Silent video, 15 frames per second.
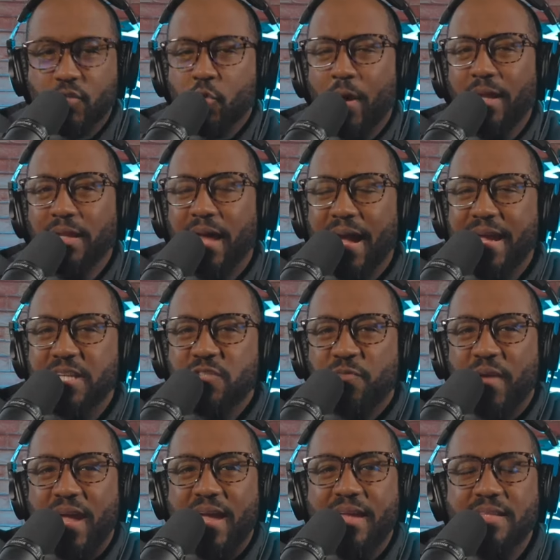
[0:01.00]
Detroit
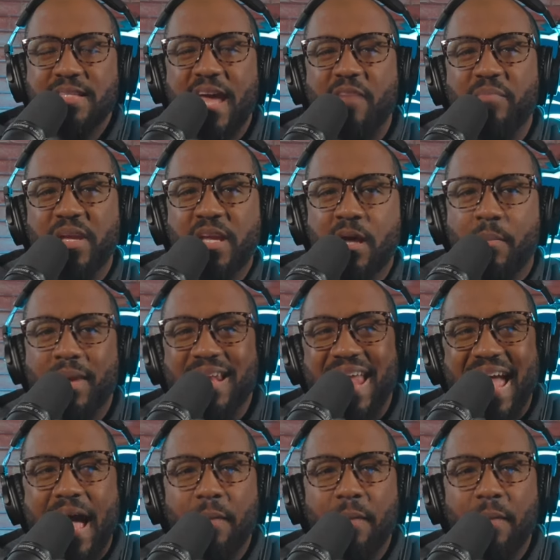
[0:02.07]
Lions fans have become an